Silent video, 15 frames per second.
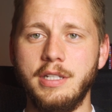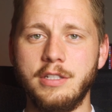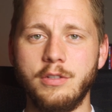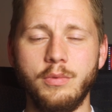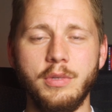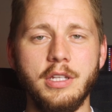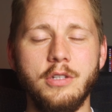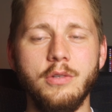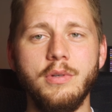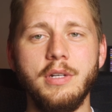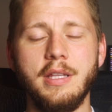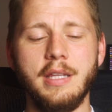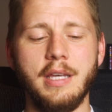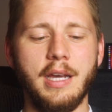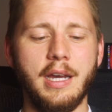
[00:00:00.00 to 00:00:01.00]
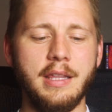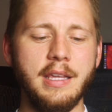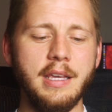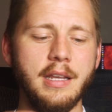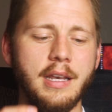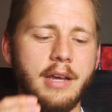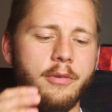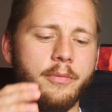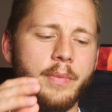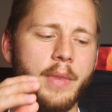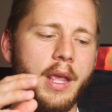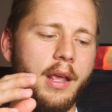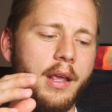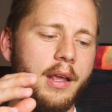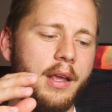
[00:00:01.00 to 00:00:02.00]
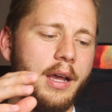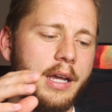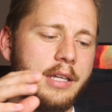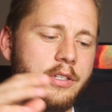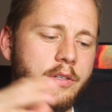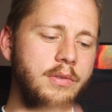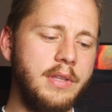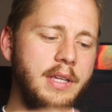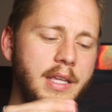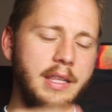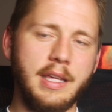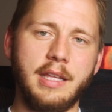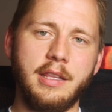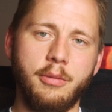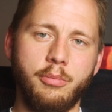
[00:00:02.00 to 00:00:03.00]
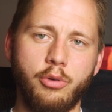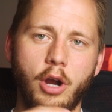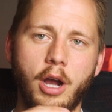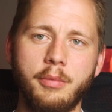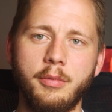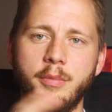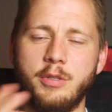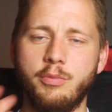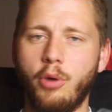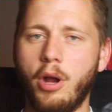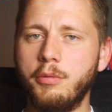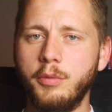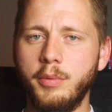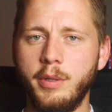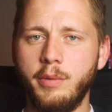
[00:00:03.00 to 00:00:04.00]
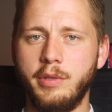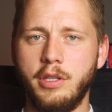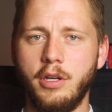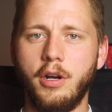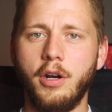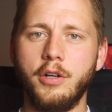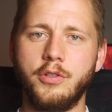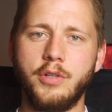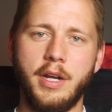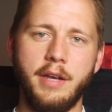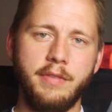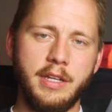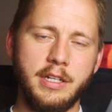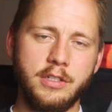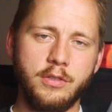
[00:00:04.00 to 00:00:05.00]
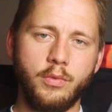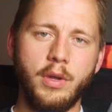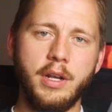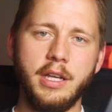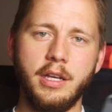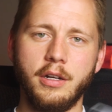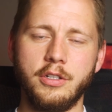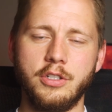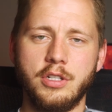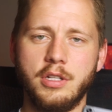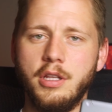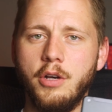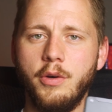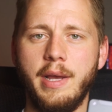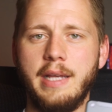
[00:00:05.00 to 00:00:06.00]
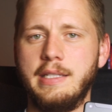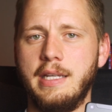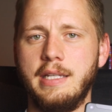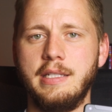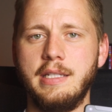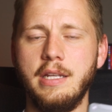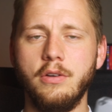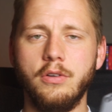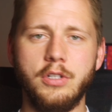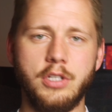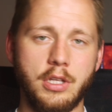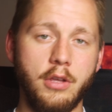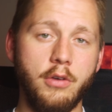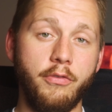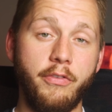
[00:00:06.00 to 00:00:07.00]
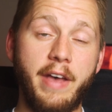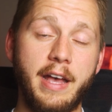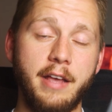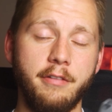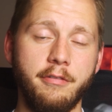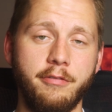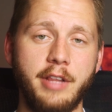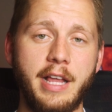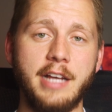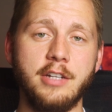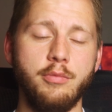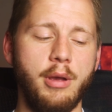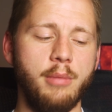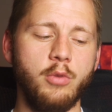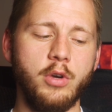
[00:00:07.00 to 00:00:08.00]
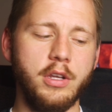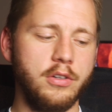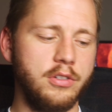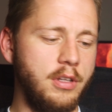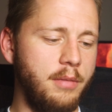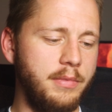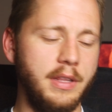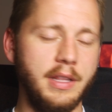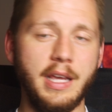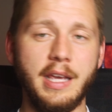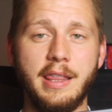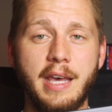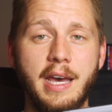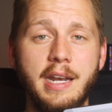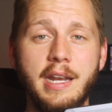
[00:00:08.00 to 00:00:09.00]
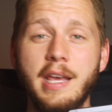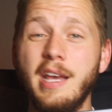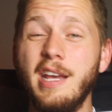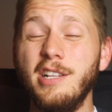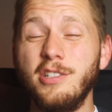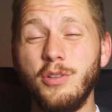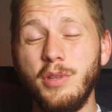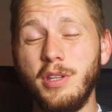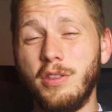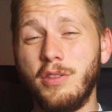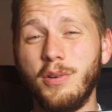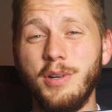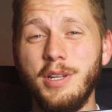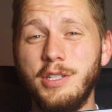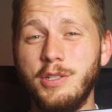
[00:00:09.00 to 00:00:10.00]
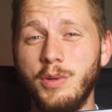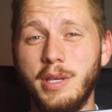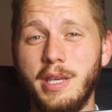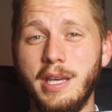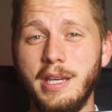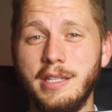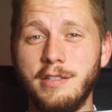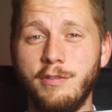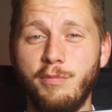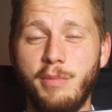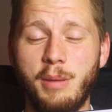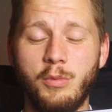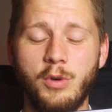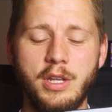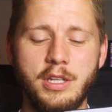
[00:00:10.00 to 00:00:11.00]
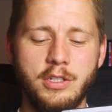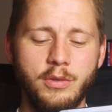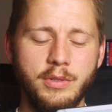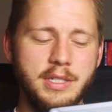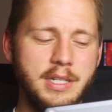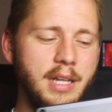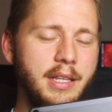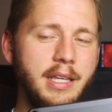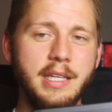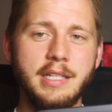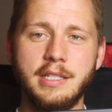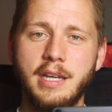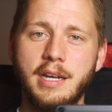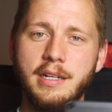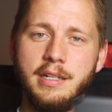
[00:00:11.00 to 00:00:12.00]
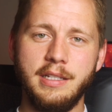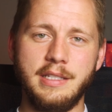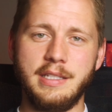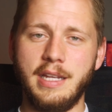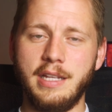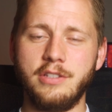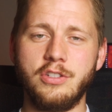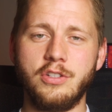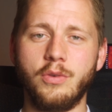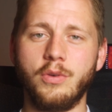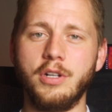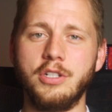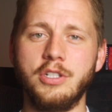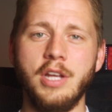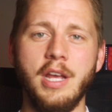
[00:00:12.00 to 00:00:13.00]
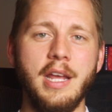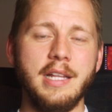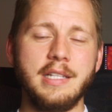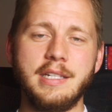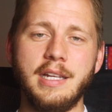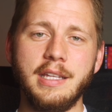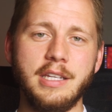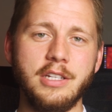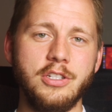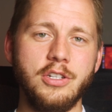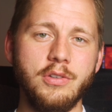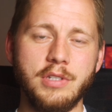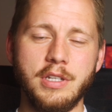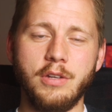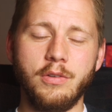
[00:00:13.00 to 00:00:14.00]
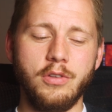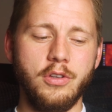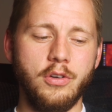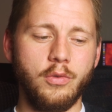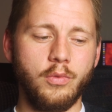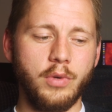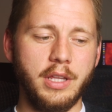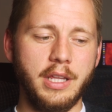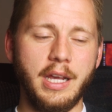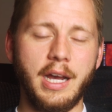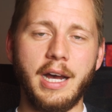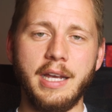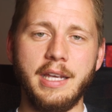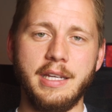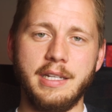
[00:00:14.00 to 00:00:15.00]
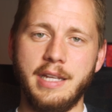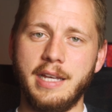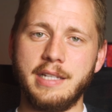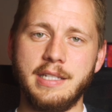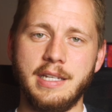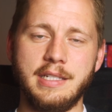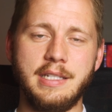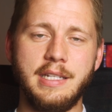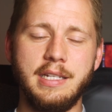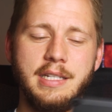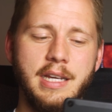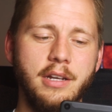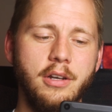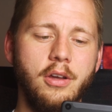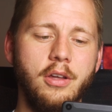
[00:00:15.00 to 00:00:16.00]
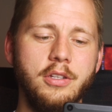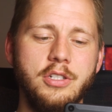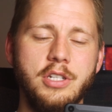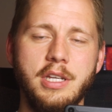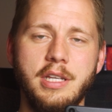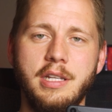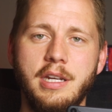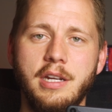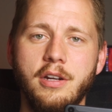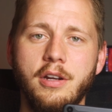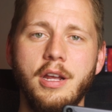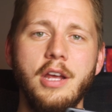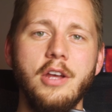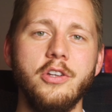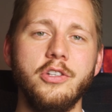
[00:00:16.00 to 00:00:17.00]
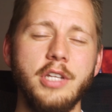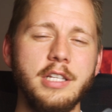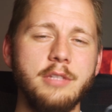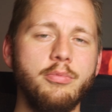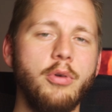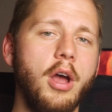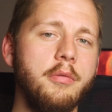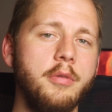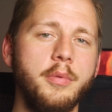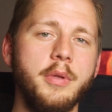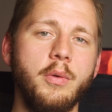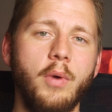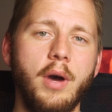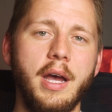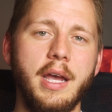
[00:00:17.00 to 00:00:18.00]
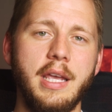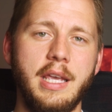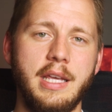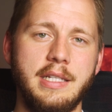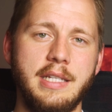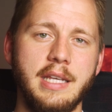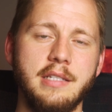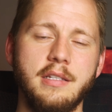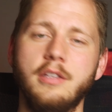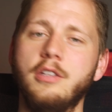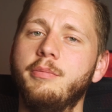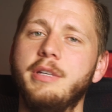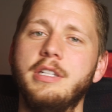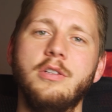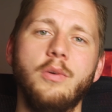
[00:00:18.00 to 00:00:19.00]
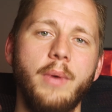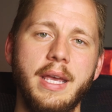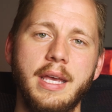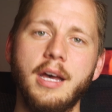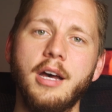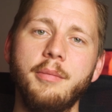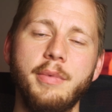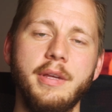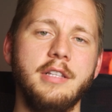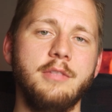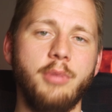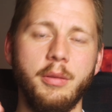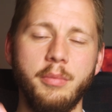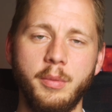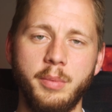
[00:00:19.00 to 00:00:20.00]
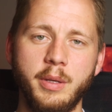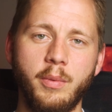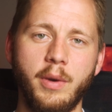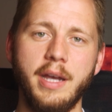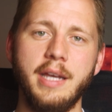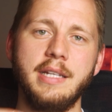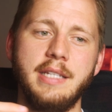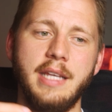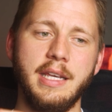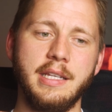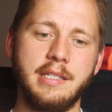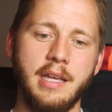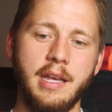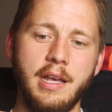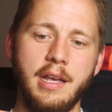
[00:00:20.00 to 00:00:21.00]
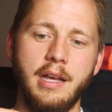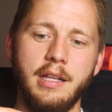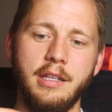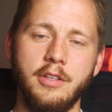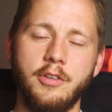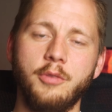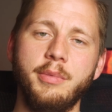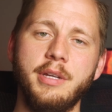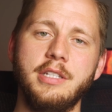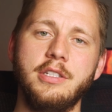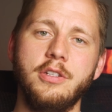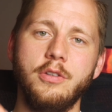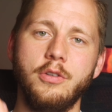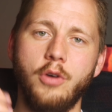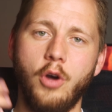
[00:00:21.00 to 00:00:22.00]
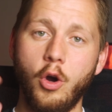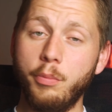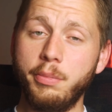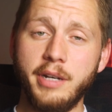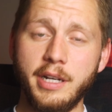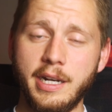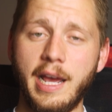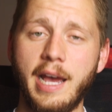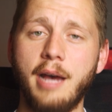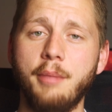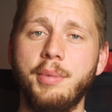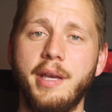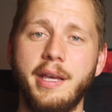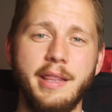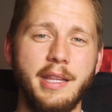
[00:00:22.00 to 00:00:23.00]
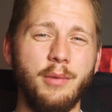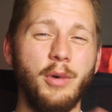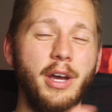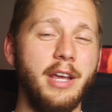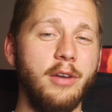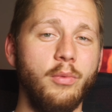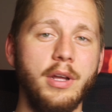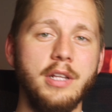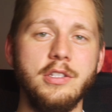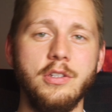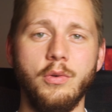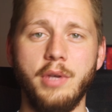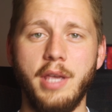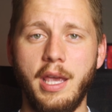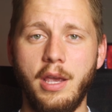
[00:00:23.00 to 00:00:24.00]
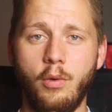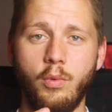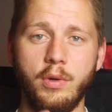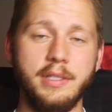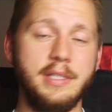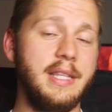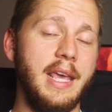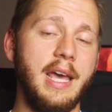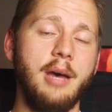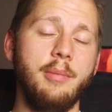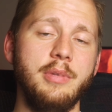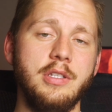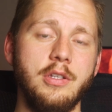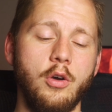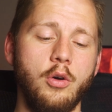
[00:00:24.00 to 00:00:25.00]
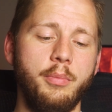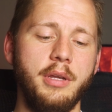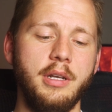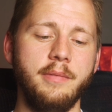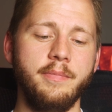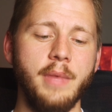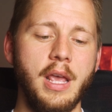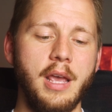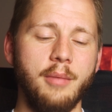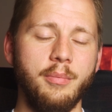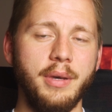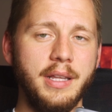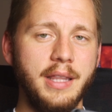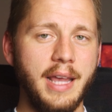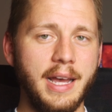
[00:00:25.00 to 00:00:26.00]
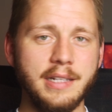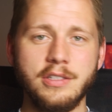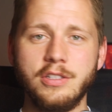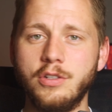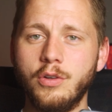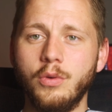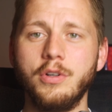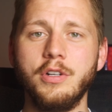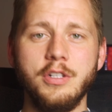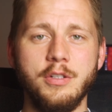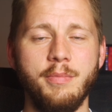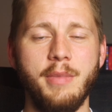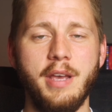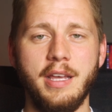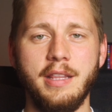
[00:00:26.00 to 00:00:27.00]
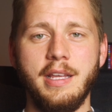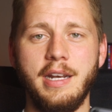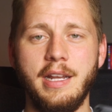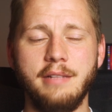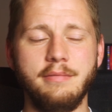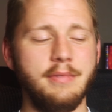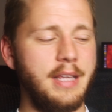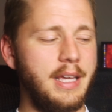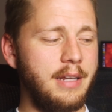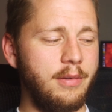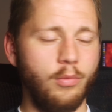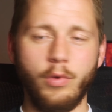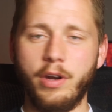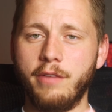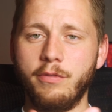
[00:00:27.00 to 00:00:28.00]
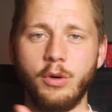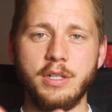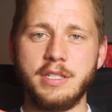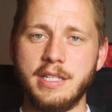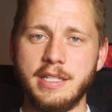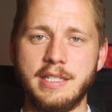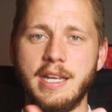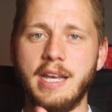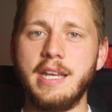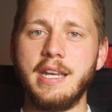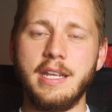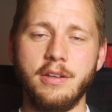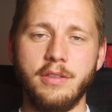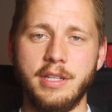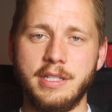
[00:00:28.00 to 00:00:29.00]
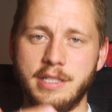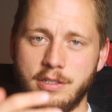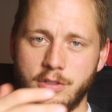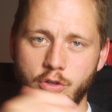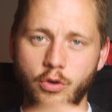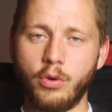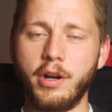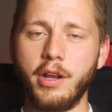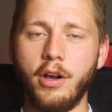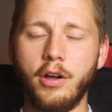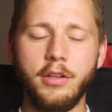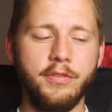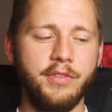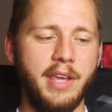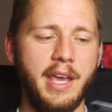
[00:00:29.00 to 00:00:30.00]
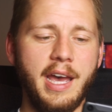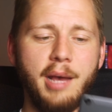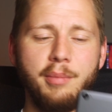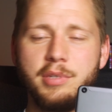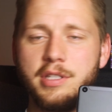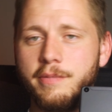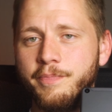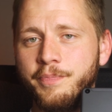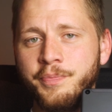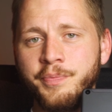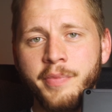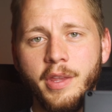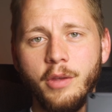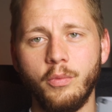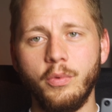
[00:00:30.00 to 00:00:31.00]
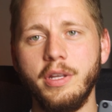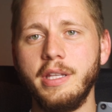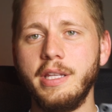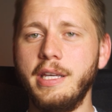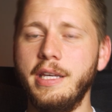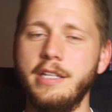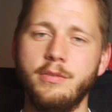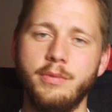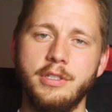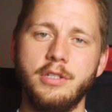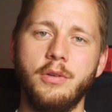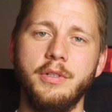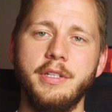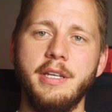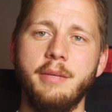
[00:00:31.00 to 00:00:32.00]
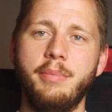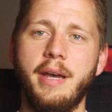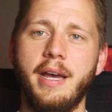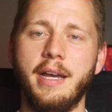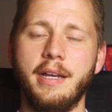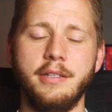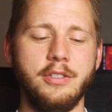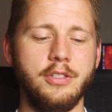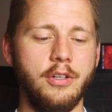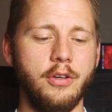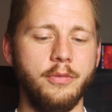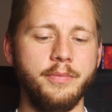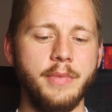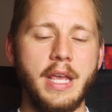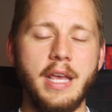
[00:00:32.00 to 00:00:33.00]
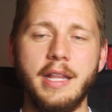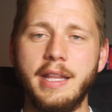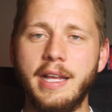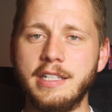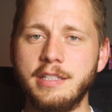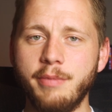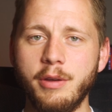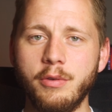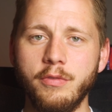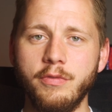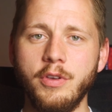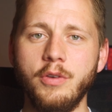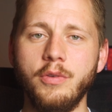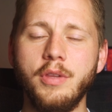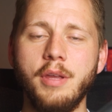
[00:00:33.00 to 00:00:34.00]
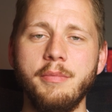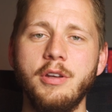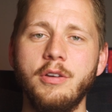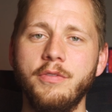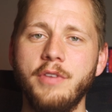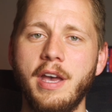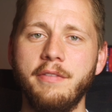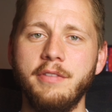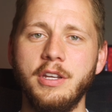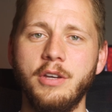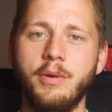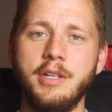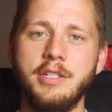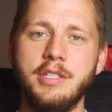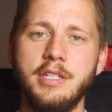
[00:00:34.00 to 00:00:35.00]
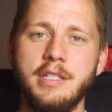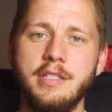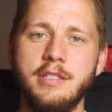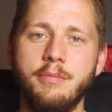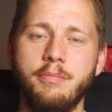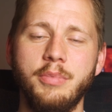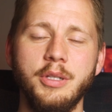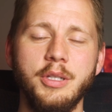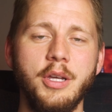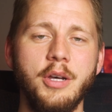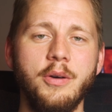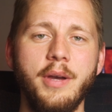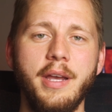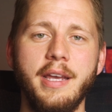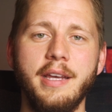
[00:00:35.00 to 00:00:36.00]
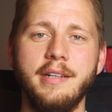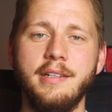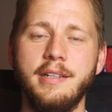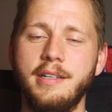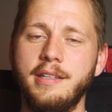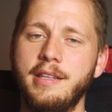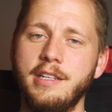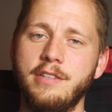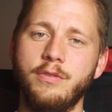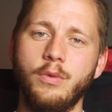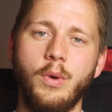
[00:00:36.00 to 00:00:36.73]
doesn't really do anything. I do think that the problem is probably with the hard drive, that it's running on a slow SSD or a slow flash memory or something like that. It's only 32 gigs of memory, so it's not like it's got an insane storage. It's not like it's using, you know, really high-end SSD technology in here. So that's probably why it takes a little bit to wake up. It's probably why it takes a little bit to open an app, and then why it runs okay once the app is open. But that storage, man, that whatever is inside here that's storing all of the apps, really is what's holding it back. So that's my review. Let me know if you have any questions below, and thanks for